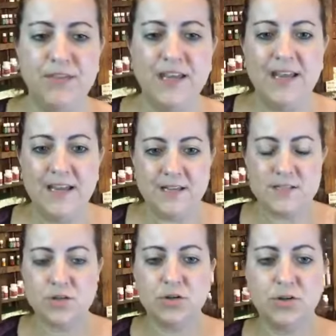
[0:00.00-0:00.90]
the
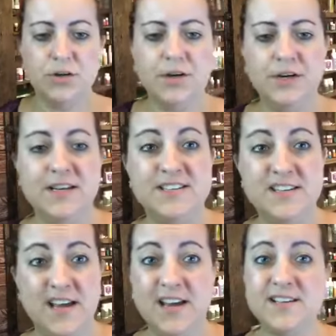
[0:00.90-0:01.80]
answer is
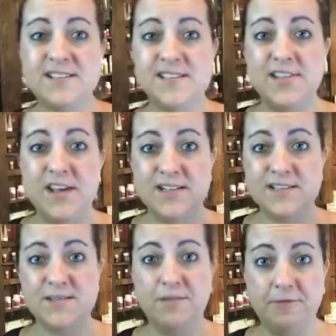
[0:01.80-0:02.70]
yes, then
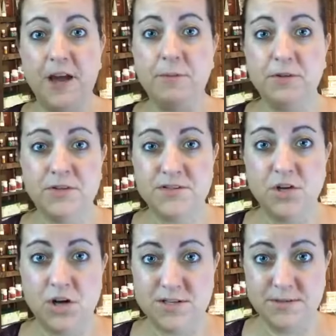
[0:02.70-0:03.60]
that's fabulous and
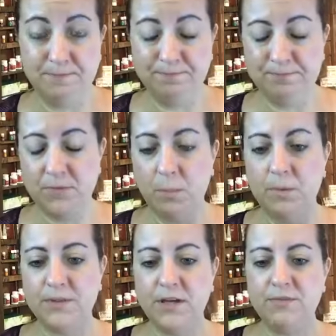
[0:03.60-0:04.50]
awesome.
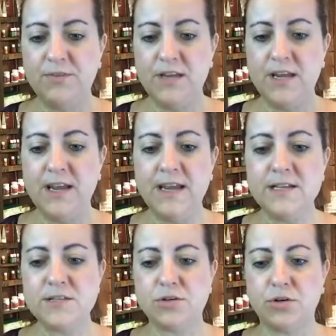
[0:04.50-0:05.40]
But if the
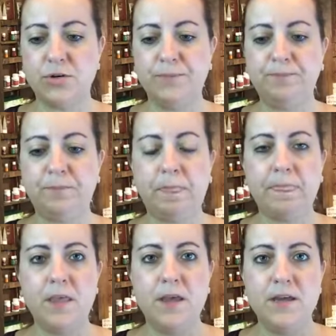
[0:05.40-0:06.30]
answer
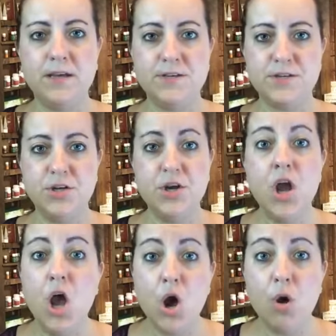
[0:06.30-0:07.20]
is
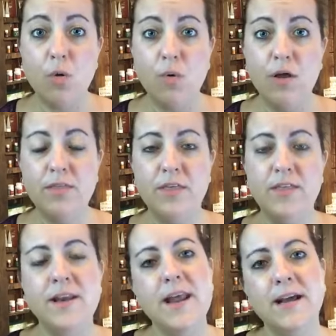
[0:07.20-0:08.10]
no, then
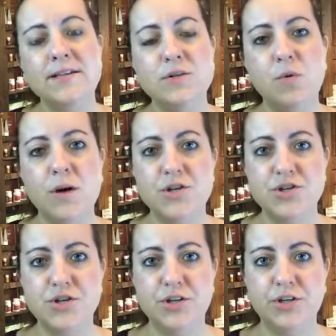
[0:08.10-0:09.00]
the next
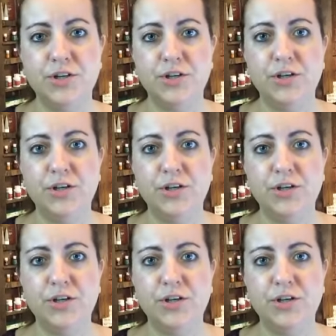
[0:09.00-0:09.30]
question